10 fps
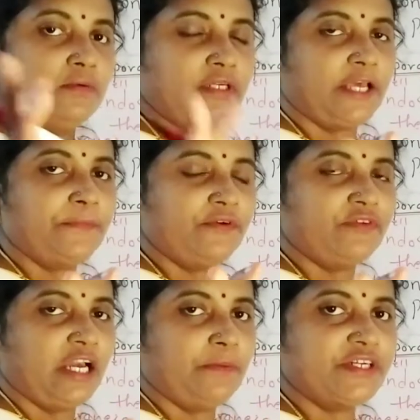type of
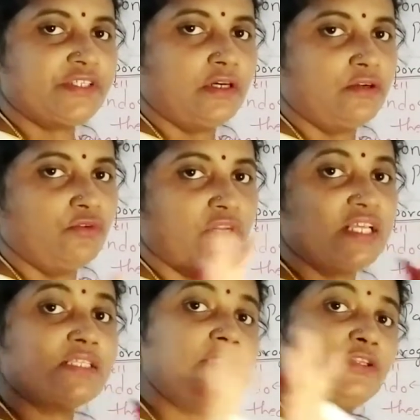gametes are known
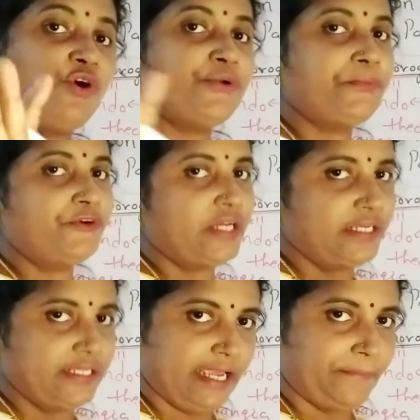as
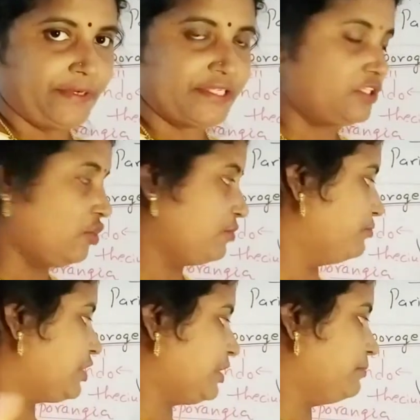non-motile gametes.
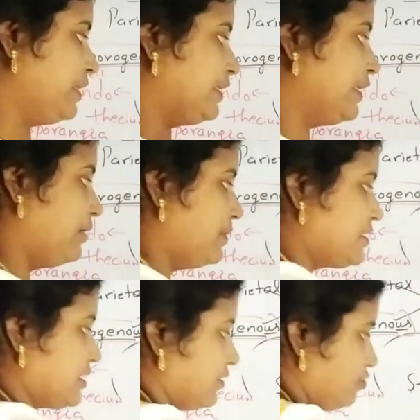Non-motile male
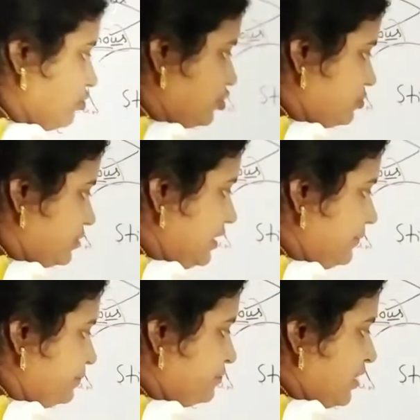gametes are going to be
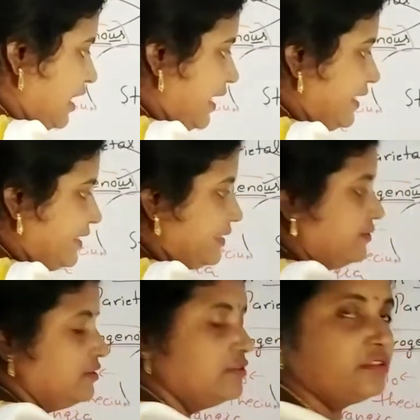
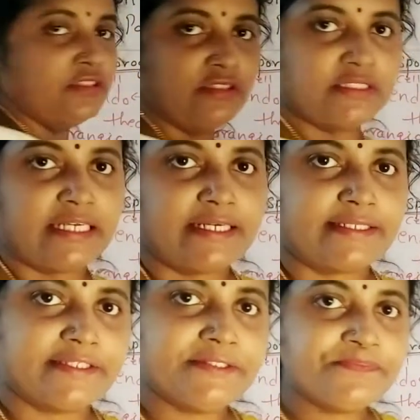enters inside
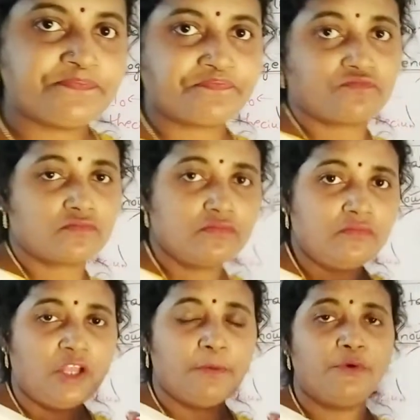the
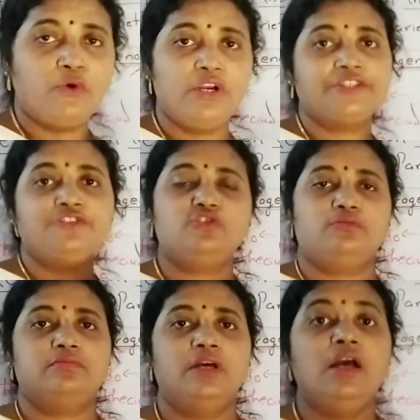pollen tube.
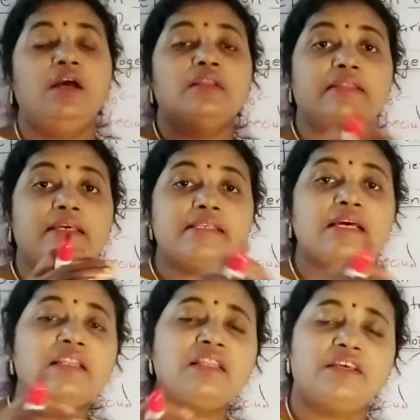These
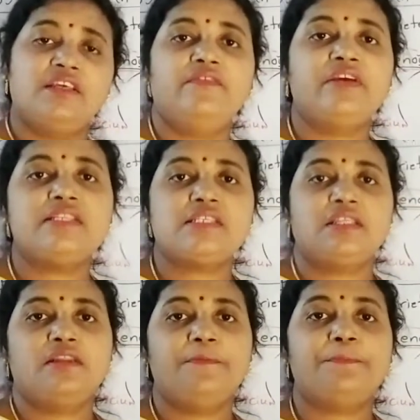are the events
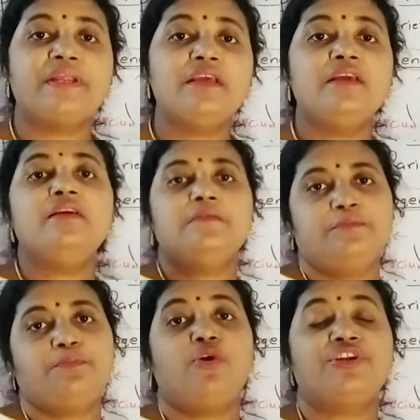in the
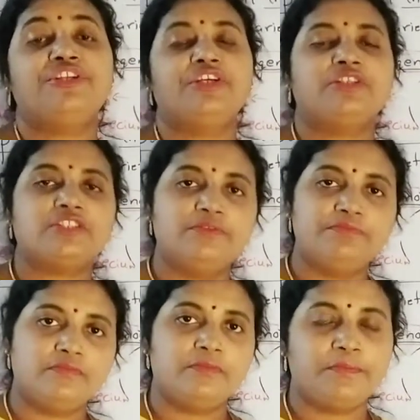pre-fertilization